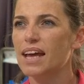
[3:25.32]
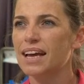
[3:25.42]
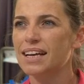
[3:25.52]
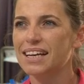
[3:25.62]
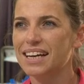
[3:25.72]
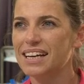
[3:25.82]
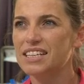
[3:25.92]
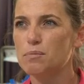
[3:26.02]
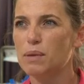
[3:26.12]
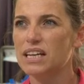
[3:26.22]
And
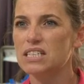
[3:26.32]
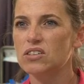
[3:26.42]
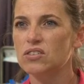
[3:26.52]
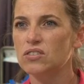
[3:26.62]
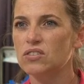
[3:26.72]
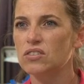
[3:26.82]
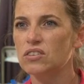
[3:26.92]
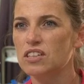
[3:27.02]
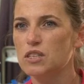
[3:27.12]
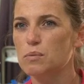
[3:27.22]
again, depending
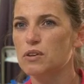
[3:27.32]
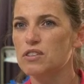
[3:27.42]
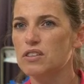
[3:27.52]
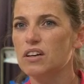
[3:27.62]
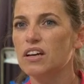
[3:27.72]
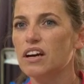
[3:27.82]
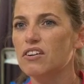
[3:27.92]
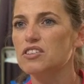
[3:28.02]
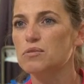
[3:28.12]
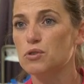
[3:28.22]
on the experience, I'd
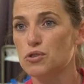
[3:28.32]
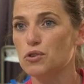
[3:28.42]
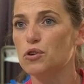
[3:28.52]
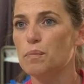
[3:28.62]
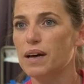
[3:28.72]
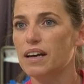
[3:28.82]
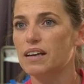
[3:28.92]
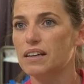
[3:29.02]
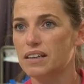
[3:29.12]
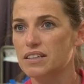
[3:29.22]
encourage them to talk about
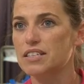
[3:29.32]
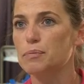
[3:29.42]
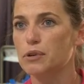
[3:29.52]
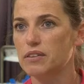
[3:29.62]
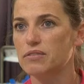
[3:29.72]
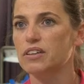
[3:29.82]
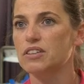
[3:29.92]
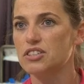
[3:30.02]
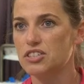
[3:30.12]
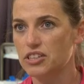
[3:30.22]
it in debriefing
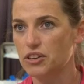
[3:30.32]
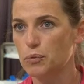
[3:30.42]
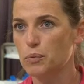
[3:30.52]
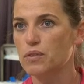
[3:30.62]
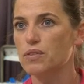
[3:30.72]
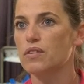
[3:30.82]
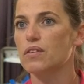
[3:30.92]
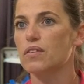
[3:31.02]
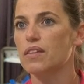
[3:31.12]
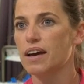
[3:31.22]
and to share it with
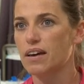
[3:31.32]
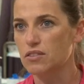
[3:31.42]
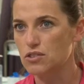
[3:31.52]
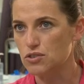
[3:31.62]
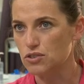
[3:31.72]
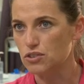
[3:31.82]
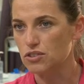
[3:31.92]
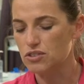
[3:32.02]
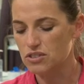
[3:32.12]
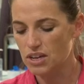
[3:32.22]
their other
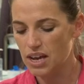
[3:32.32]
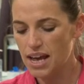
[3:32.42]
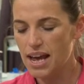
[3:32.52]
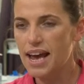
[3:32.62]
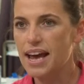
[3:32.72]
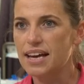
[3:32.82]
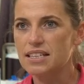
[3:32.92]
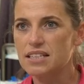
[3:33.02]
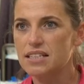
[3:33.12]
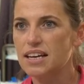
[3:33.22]
students.
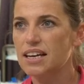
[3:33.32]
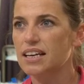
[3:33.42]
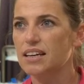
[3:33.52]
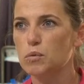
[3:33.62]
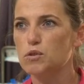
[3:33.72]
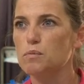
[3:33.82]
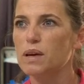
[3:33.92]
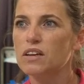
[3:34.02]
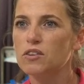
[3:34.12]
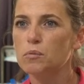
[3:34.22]
As I say, it would
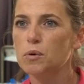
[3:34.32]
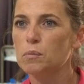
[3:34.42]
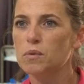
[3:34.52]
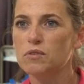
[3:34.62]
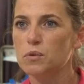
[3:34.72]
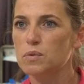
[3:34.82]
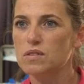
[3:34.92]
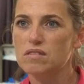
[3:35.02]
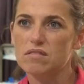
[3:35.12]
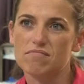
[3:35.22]
depend on the problem. If it
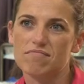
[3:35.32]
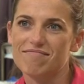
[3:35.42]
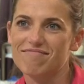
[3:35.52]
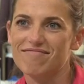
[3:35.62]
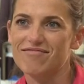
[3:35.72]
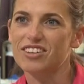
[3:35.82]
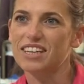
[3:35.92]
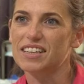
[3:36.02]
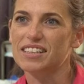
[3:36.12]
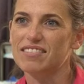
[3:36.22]
was
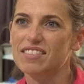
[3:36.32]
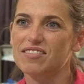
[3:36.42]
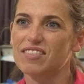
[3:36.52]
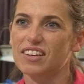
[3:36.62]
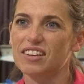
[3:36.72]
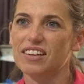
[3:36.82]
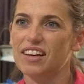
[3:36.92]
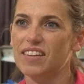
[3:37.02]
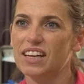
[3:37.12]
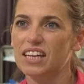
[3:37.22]
really severe
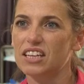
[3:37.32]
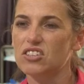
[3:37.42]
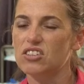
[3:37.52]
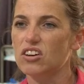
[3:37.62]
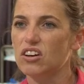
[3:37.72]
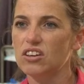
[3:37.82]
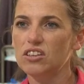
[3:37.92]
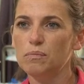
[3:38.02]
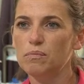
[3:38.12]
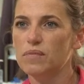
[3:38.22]
and they needed to go
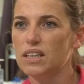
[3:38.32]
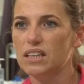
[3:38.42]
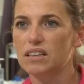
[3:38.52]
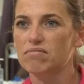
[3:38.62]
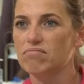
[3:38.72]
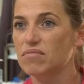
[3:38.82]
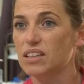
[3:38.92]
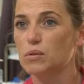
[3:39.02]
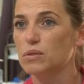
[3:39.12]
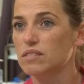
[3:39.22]
home, then
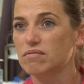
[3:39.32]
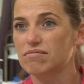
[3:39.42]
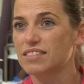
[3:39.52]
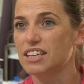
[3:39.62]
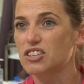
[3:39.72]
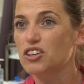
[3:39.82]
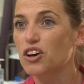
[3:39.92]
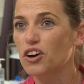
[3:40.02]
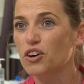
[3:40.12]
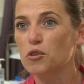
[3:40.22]
they would need to
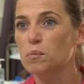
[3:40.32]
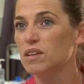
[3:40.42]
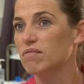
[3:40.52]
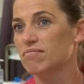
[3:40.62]
go home